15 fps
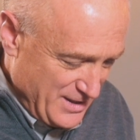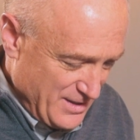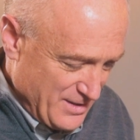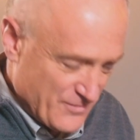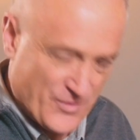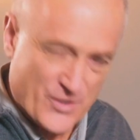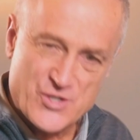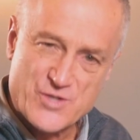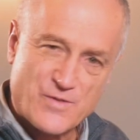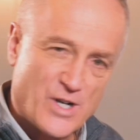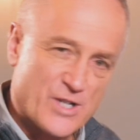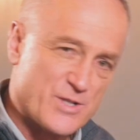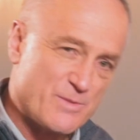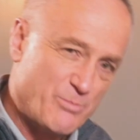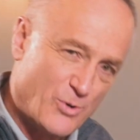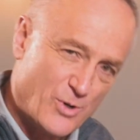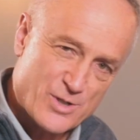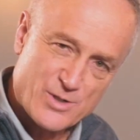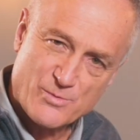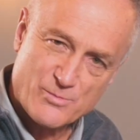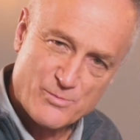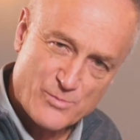First of all, it's
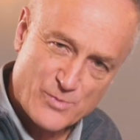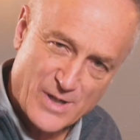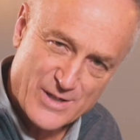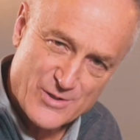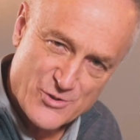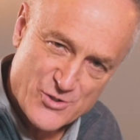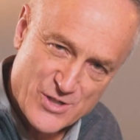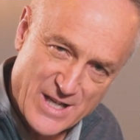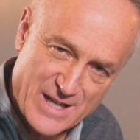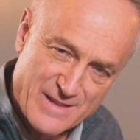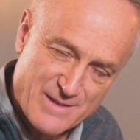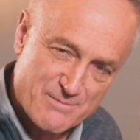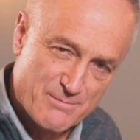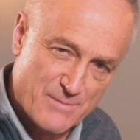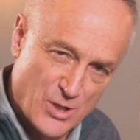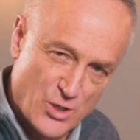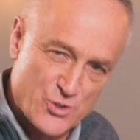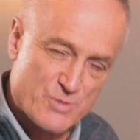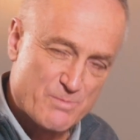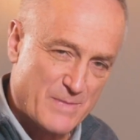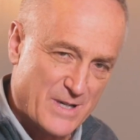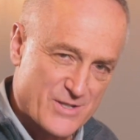important to understand that
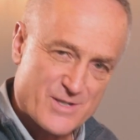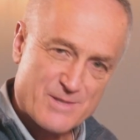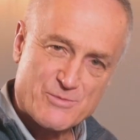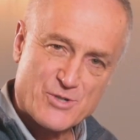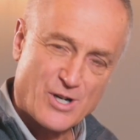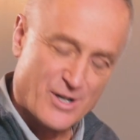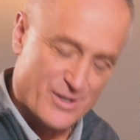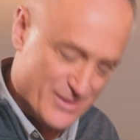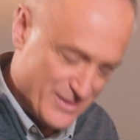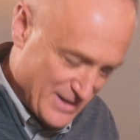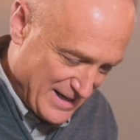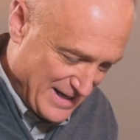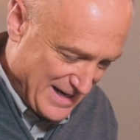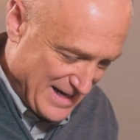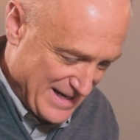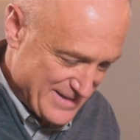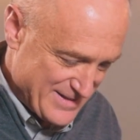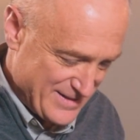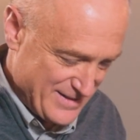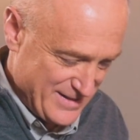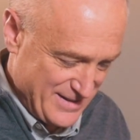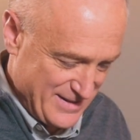most Muslims are
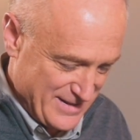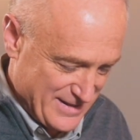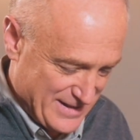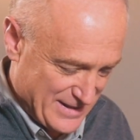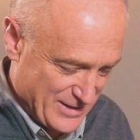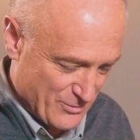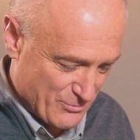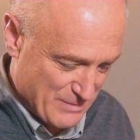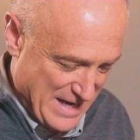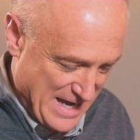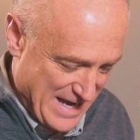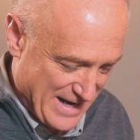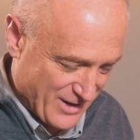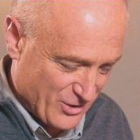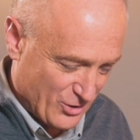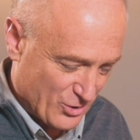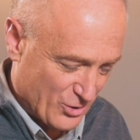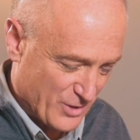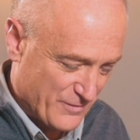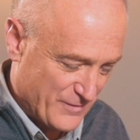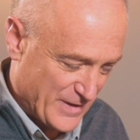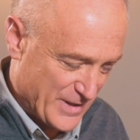not radical
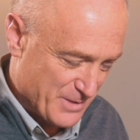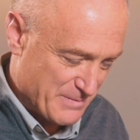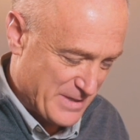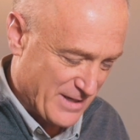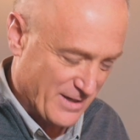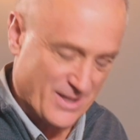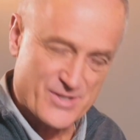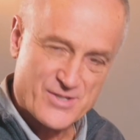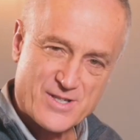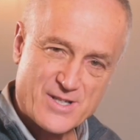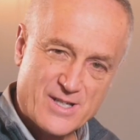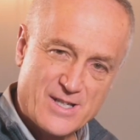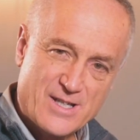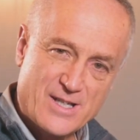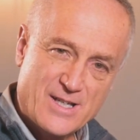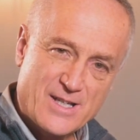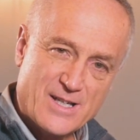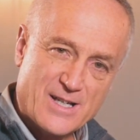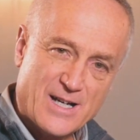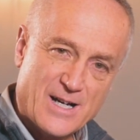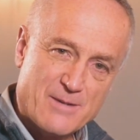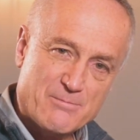or fundamentalist.
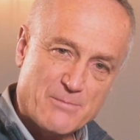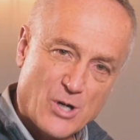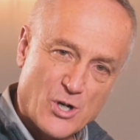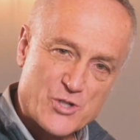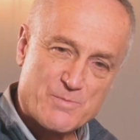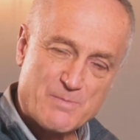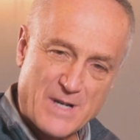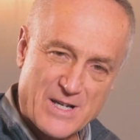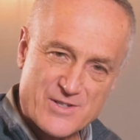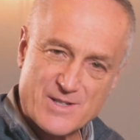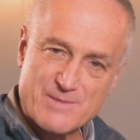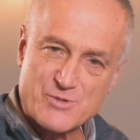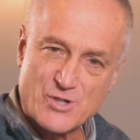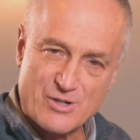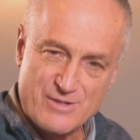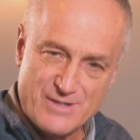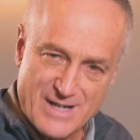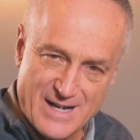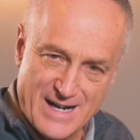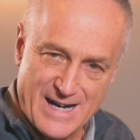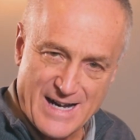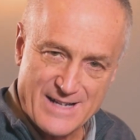Most Muslims are
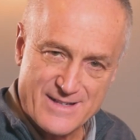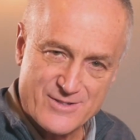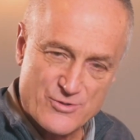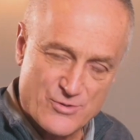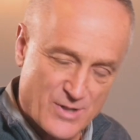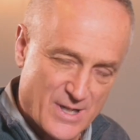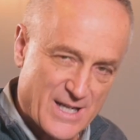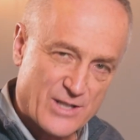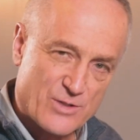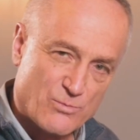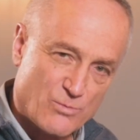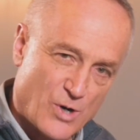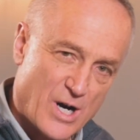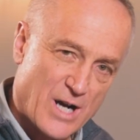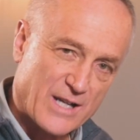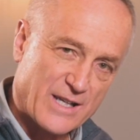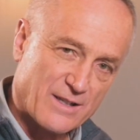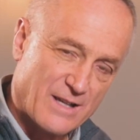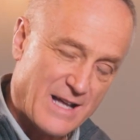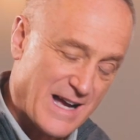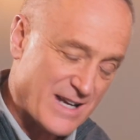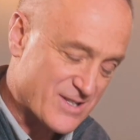not trying to walk in
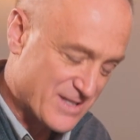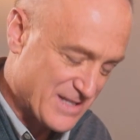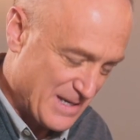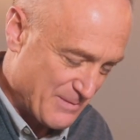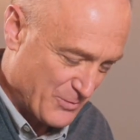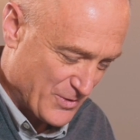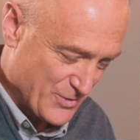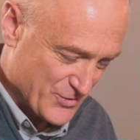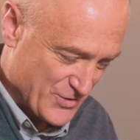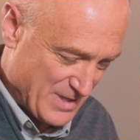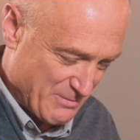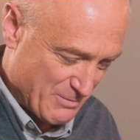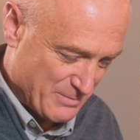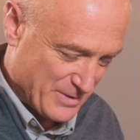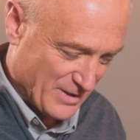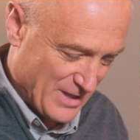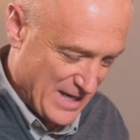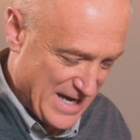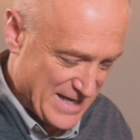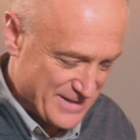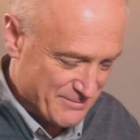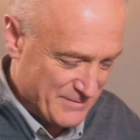lockstep with Osama bin
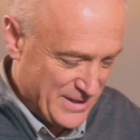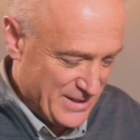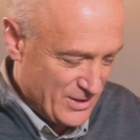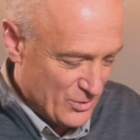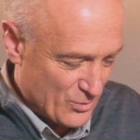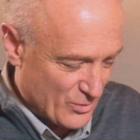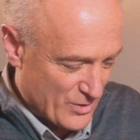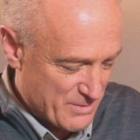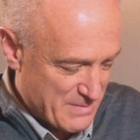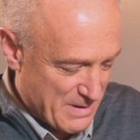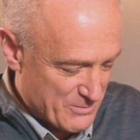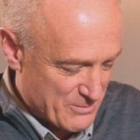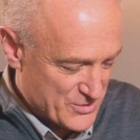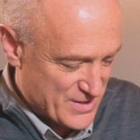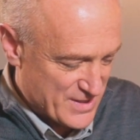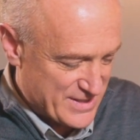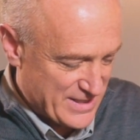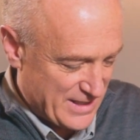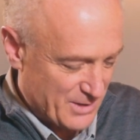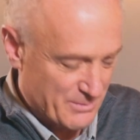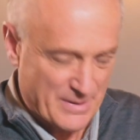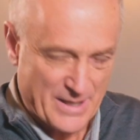Laden or the members of the
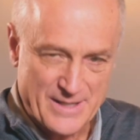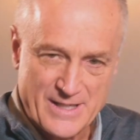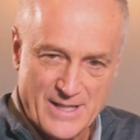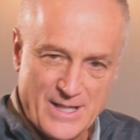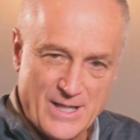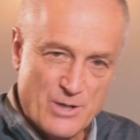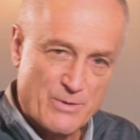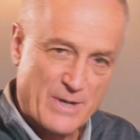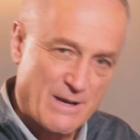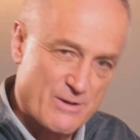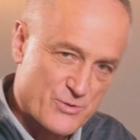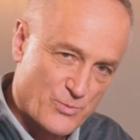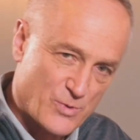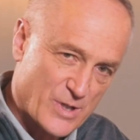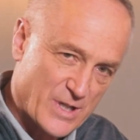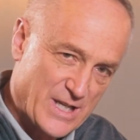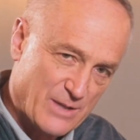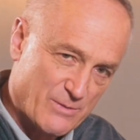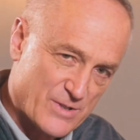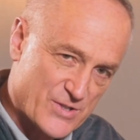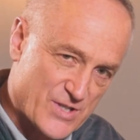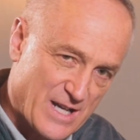Taliban. When I was working
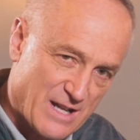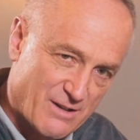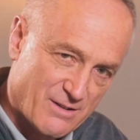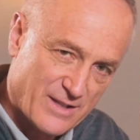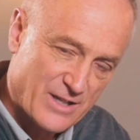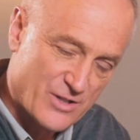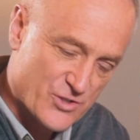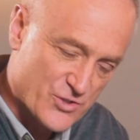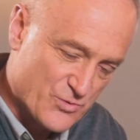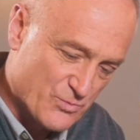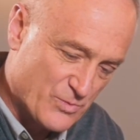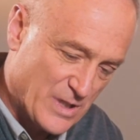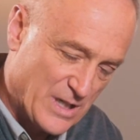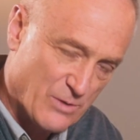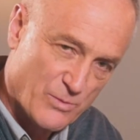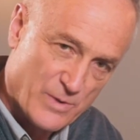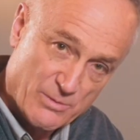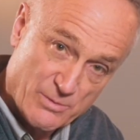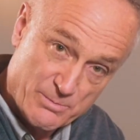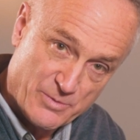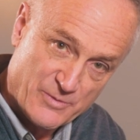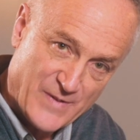with scholar leaders, we
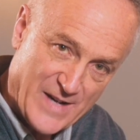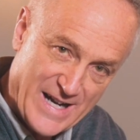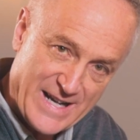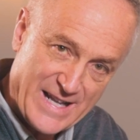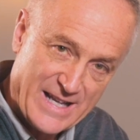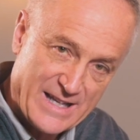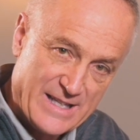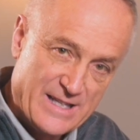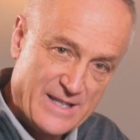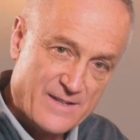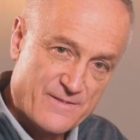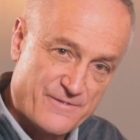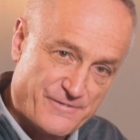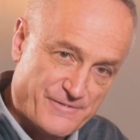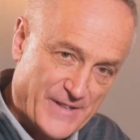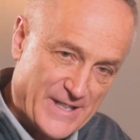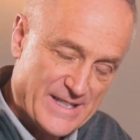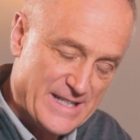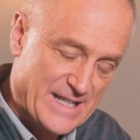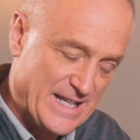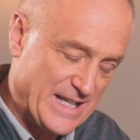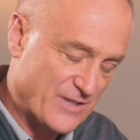were providing
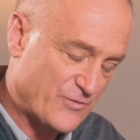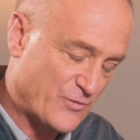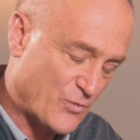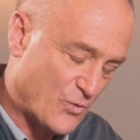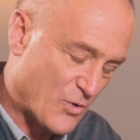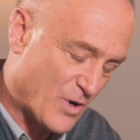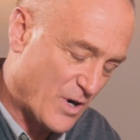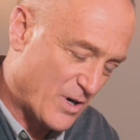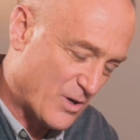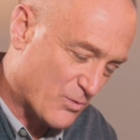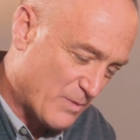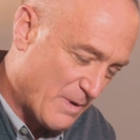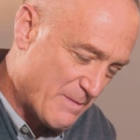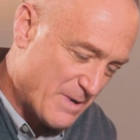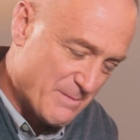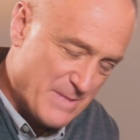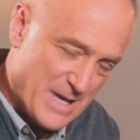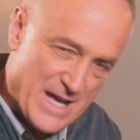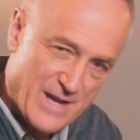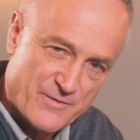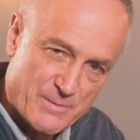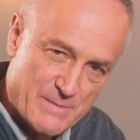funding for women and
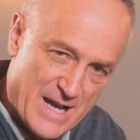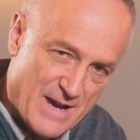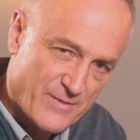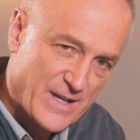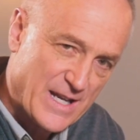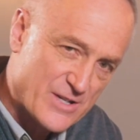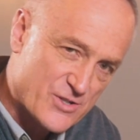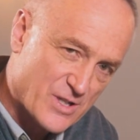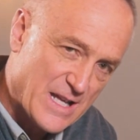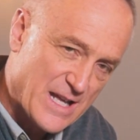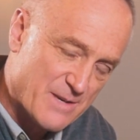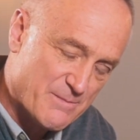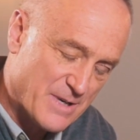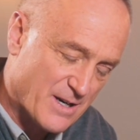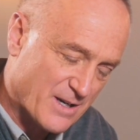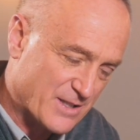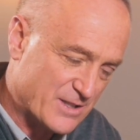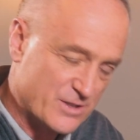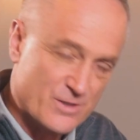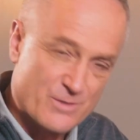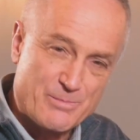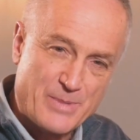men from Africa, Asia, Latin America
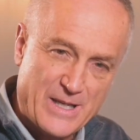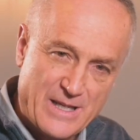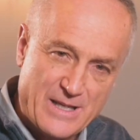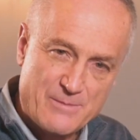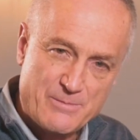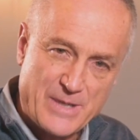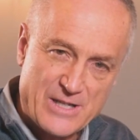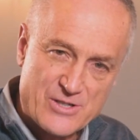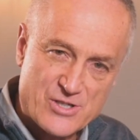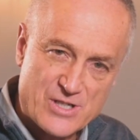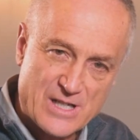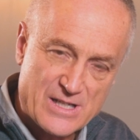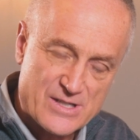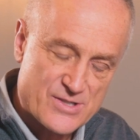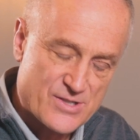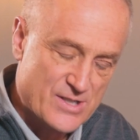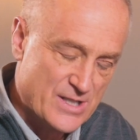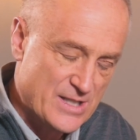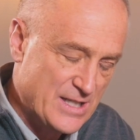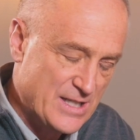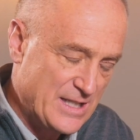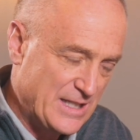to do PhDs
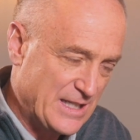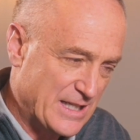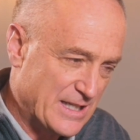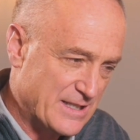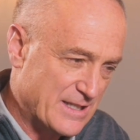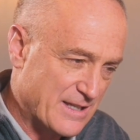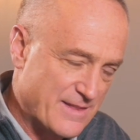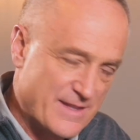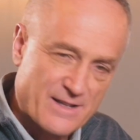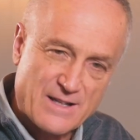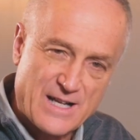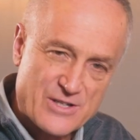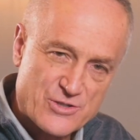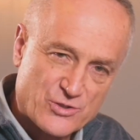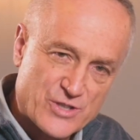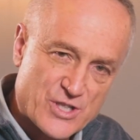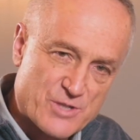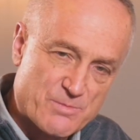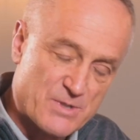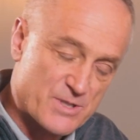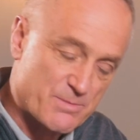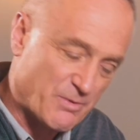in theological
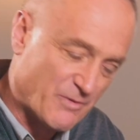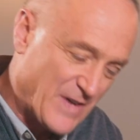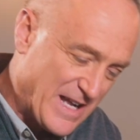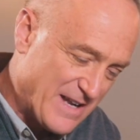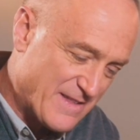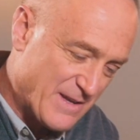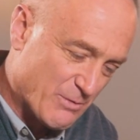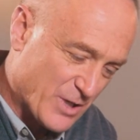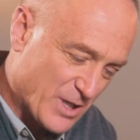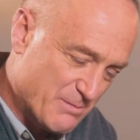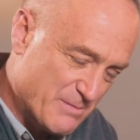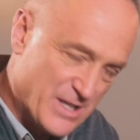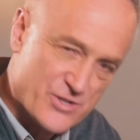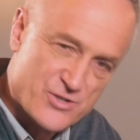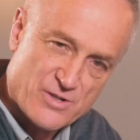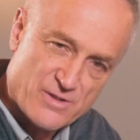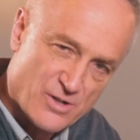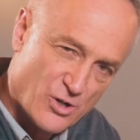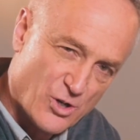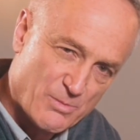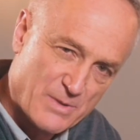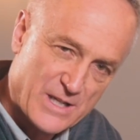disciplines, provided they were going to minister in their
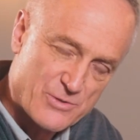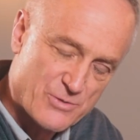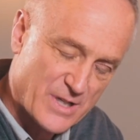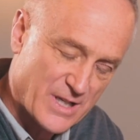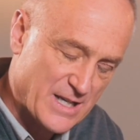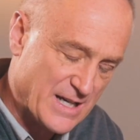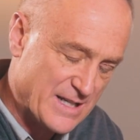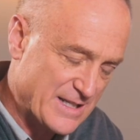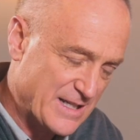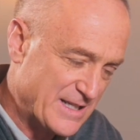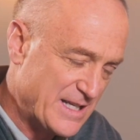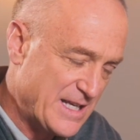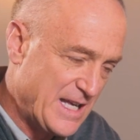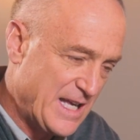home country and continent.